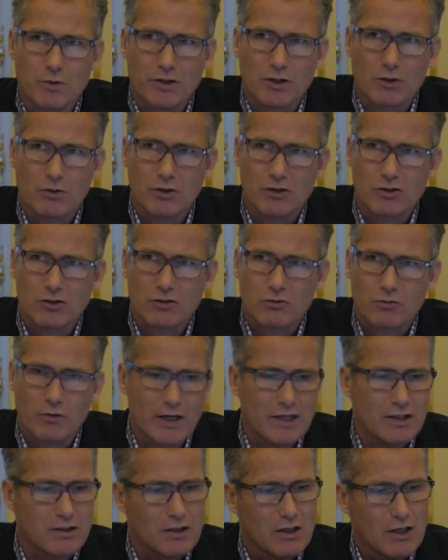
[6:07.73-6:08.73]
with a
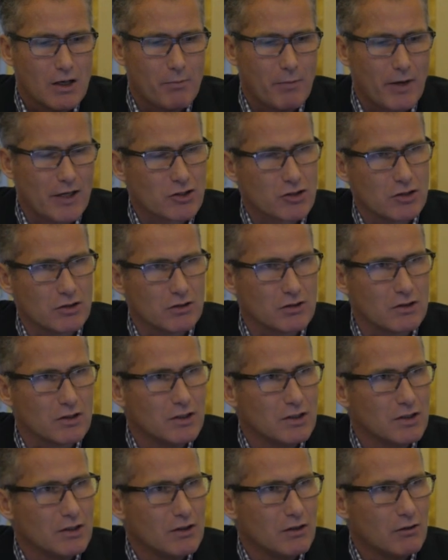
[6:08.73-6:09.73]
constrained budget